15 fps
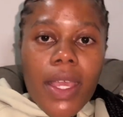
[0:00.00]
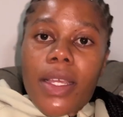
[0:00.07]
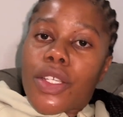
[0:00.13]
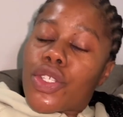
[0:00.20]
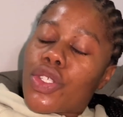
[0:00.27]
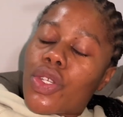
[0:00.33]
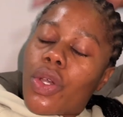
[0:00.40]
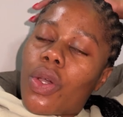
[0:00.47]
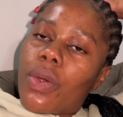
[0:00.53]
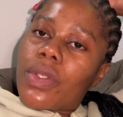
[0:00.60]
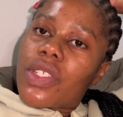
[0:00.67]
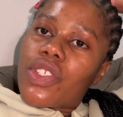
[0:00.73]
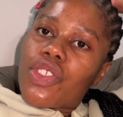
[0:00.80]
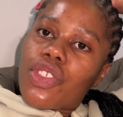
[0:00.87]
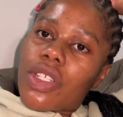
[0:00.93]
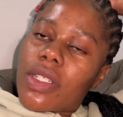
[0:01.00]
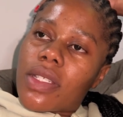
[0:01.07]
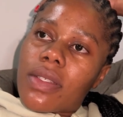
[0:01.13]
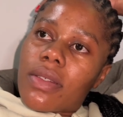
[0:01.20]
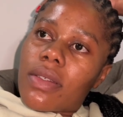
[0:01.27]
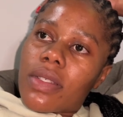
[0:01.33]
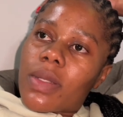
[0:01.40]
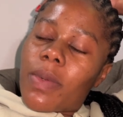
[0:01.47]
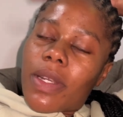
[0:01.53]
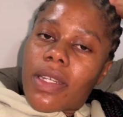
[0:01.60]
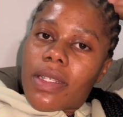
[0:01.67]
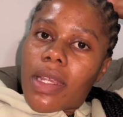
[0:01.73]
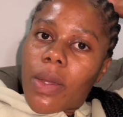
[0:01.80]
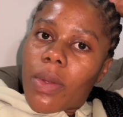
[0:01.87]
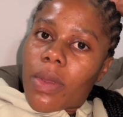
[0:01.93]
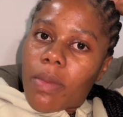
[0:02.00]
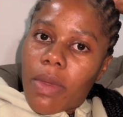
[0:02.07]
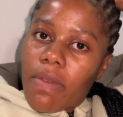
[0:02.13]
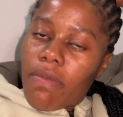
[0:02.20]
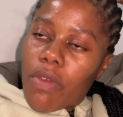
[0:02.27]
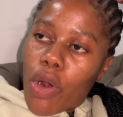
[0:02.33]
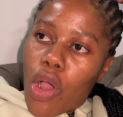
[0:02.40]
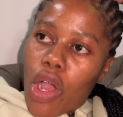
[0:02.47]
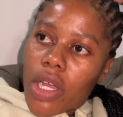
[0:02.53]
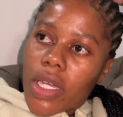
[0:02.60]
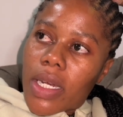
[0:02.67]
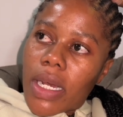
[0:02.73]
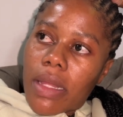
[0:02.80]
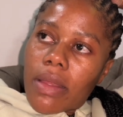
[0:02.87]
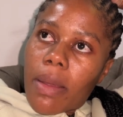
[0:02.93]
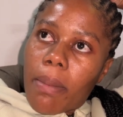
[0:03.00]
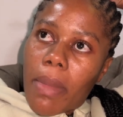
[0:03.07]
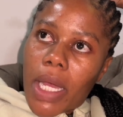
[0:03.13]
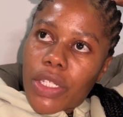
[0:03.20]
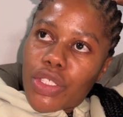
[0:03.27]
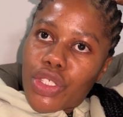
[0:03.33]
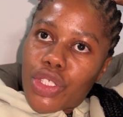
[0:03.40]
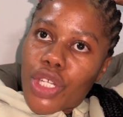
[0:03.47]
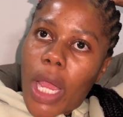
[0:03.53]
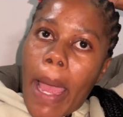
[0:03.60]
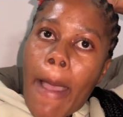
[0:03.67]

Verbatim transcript: so it's just to spend a day with me vlog nothing much